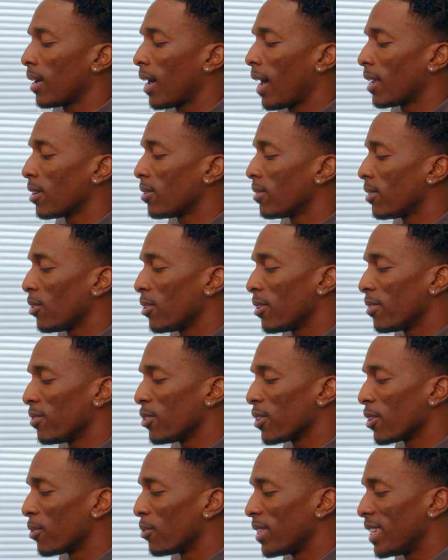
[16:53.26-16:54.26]
I don't know if you
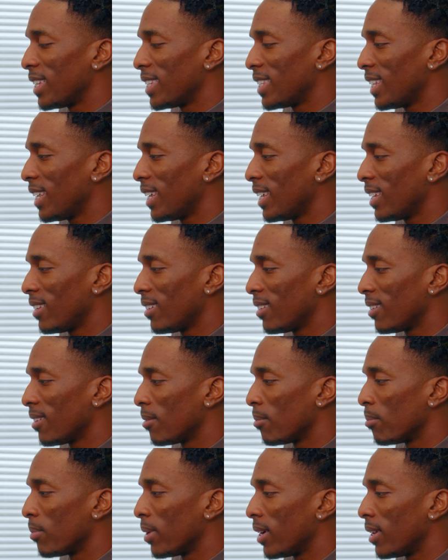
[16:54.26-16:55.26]
could really see
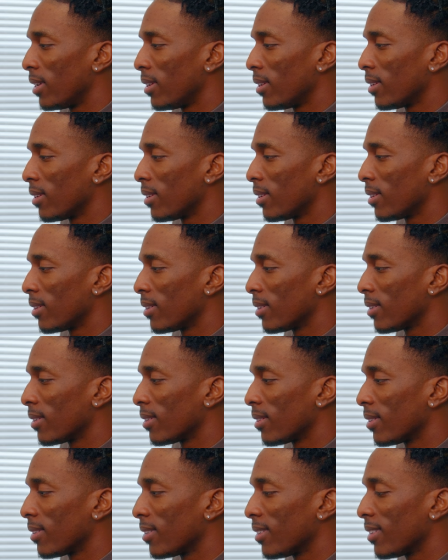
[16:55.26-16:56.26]
it, but
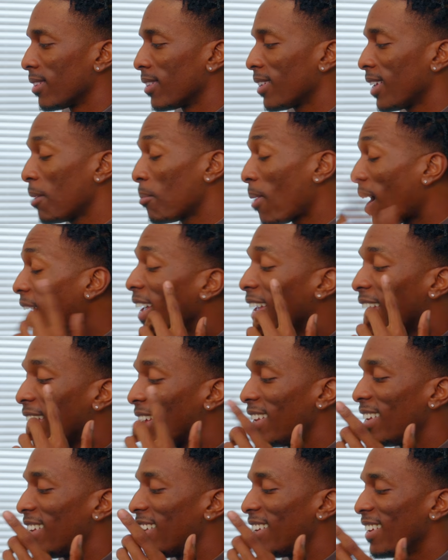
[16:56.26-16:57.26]
in my
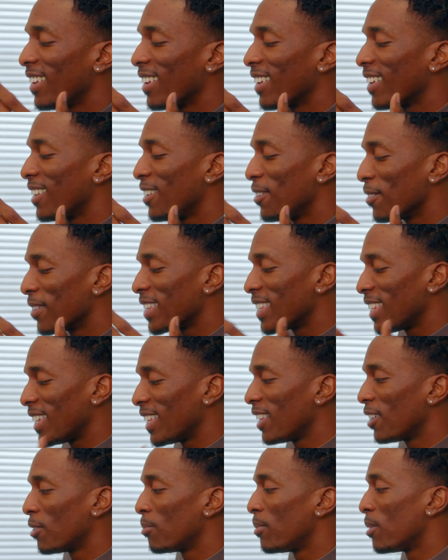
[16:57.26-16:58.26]
head, you can see a
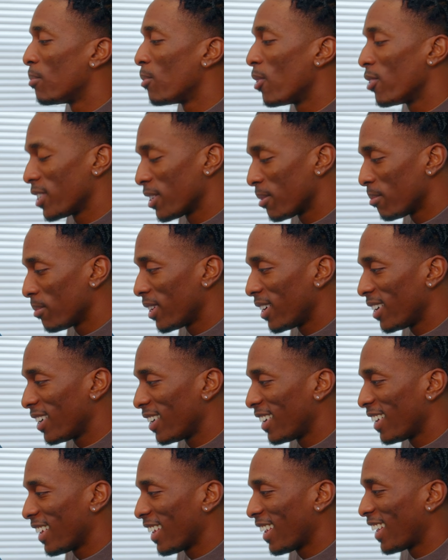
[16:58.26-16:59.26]
little bit of motion
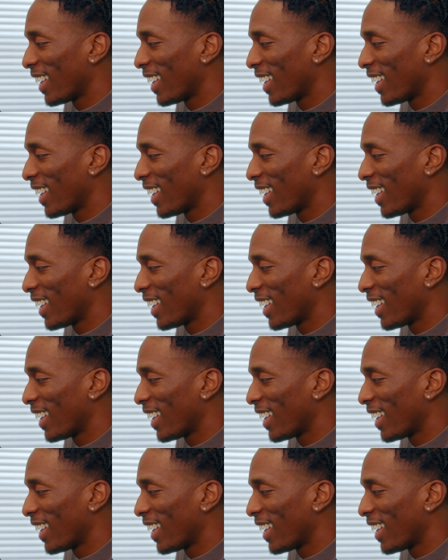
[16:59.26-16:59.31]
blur